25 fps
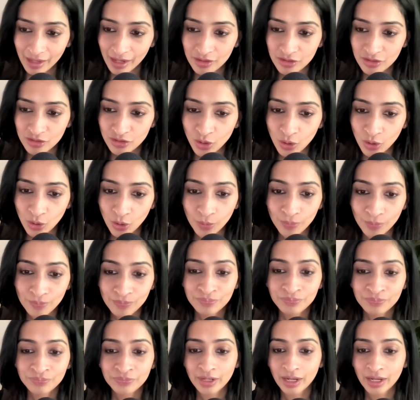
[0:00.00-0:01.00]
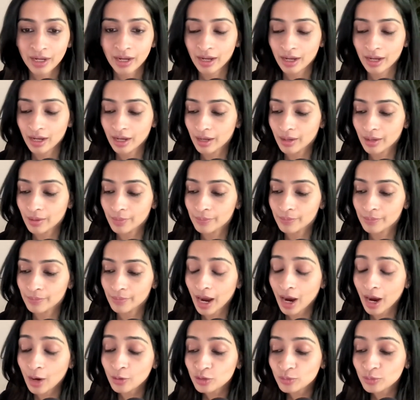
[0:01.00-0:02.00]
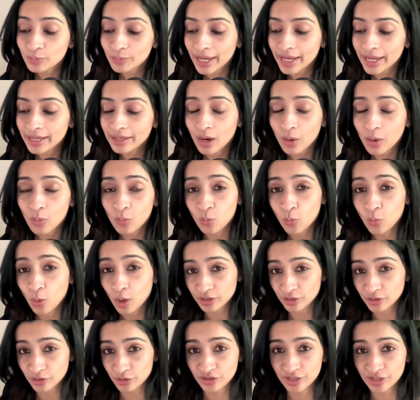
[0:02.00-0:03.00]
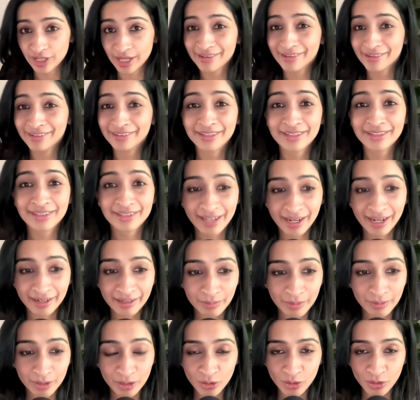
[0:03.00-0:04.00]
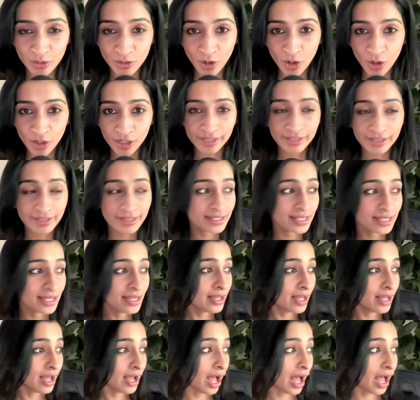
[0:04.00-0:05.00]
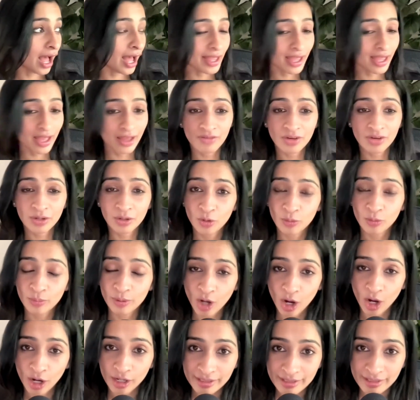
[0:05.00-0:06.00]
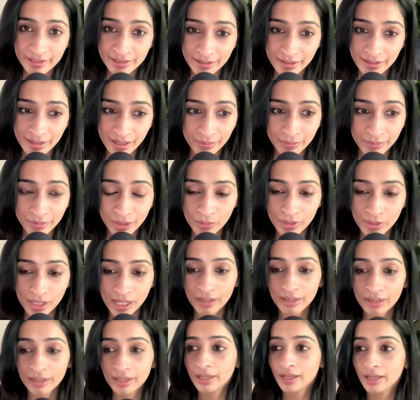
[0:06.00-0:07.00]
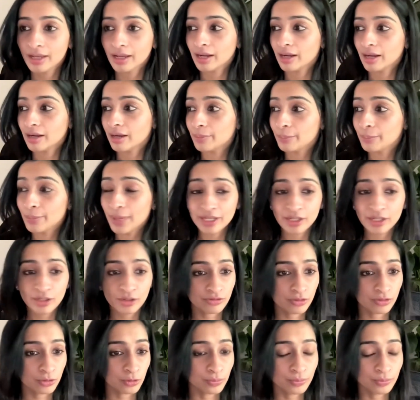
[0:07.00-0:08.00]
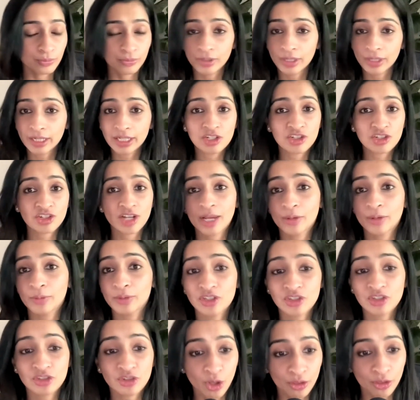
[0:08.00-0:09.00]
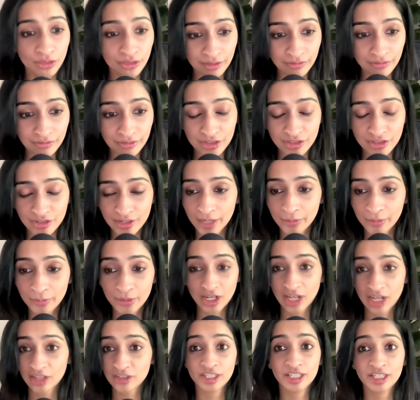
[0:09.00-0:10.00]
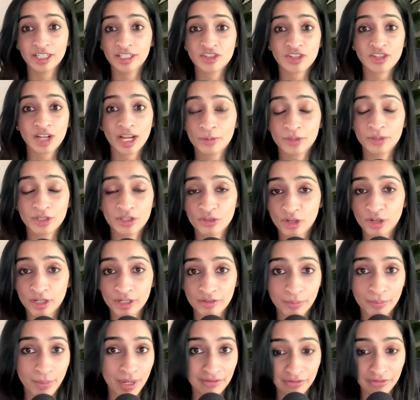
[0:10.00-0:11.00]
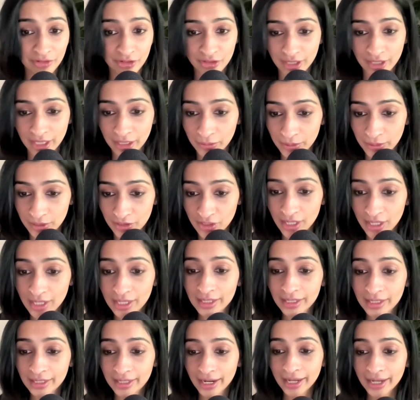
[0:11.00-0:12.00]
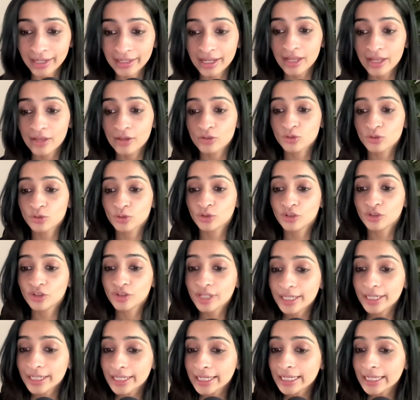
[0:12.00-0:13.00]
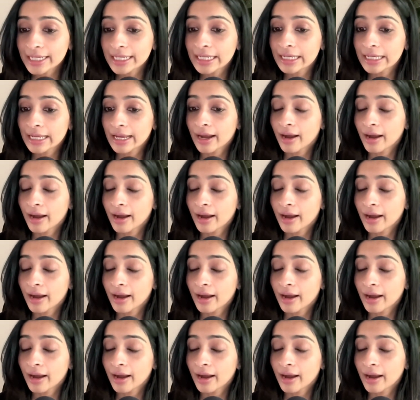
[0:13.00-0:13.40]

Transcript: So how to make what you're saying understandable to your audience. I have a global audience at Aham Yoga, many of whom English language is not their first language. Actually, English language is not even my first language, right? So really